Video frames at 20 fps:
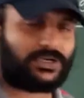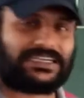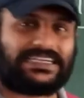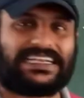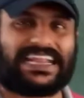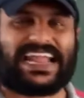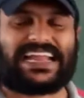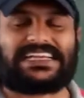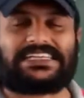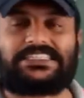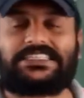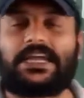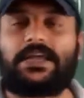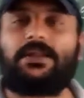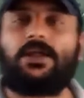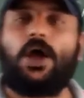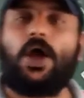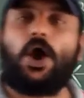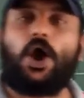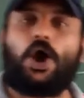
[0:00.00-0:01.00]

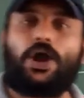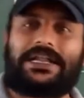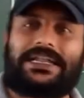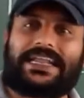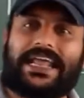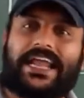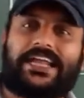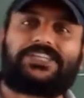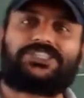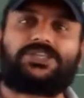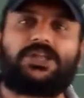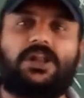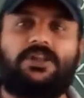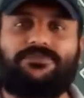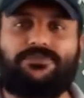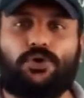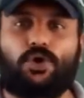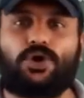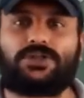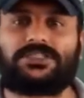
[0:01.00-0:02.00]
tension or
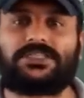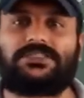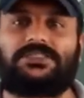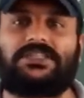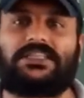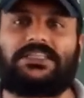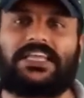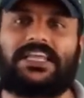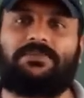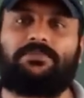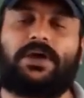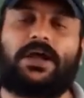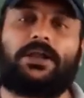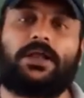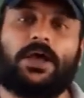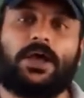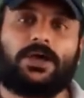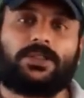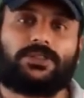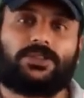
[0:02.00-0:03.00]
tensional force is nothing
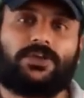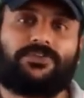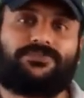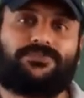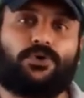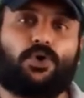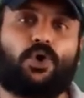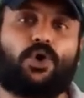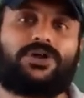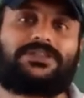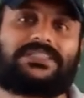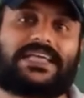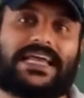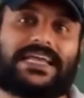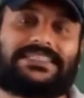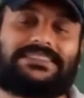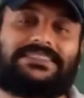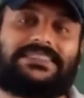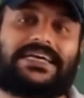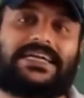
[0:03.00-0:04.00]
but the force
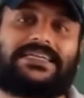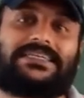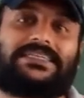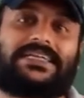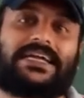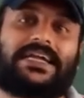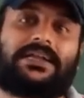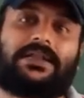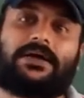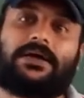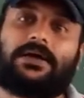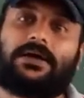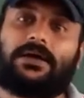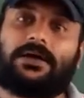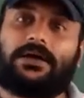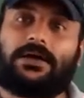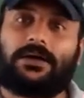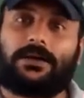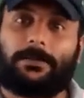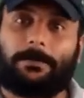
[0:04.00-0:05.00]
exerted
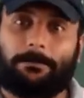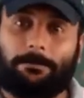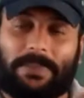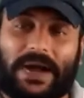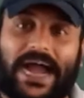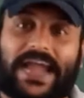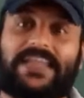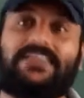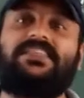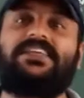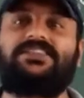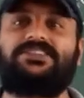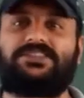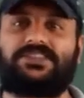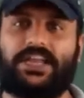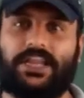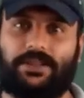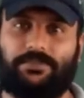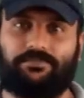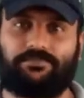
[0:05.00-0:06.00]
by the
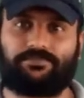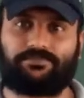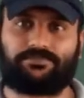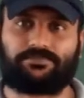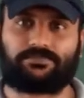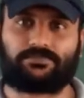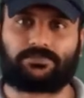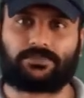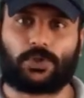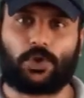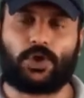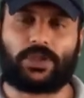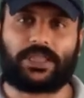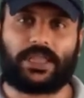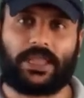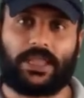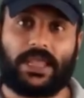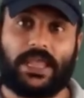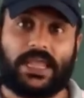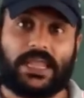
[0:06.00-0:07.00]
string.
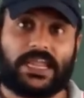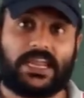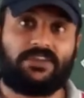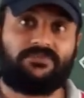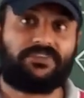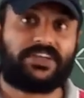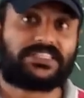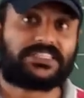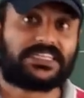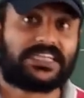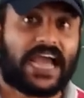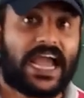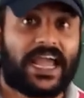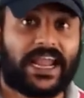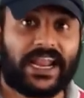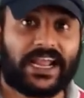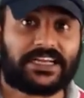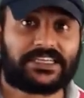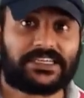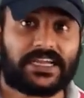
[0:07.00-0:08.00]
Okay, in which
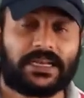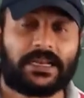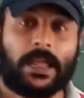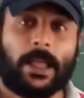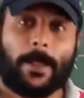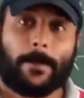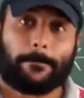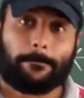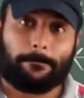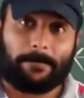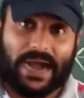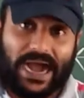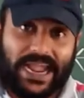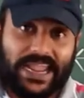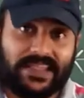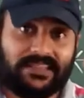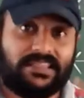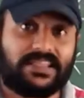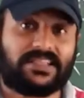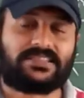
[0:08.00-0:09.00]
direction?
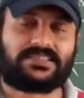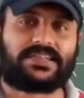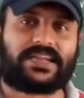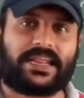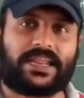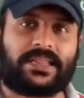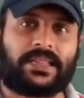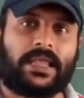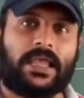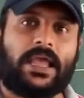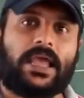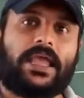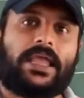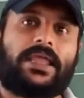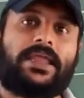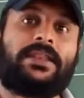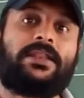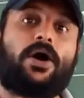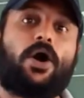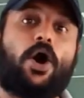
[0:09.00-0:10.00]
By the string
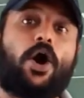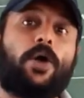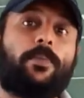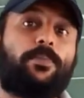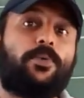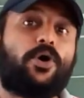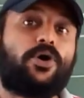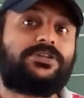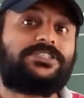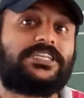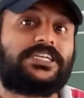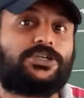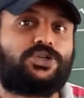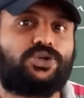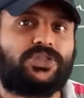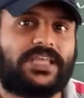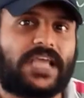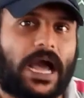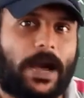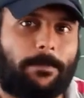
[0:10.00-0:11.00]
in opposite to
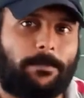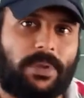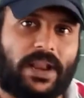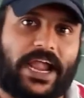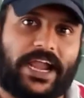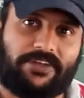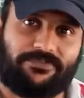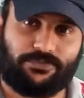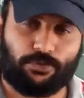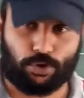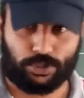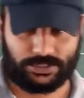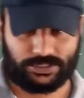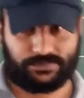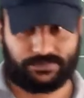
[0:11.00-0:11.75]
the applied force.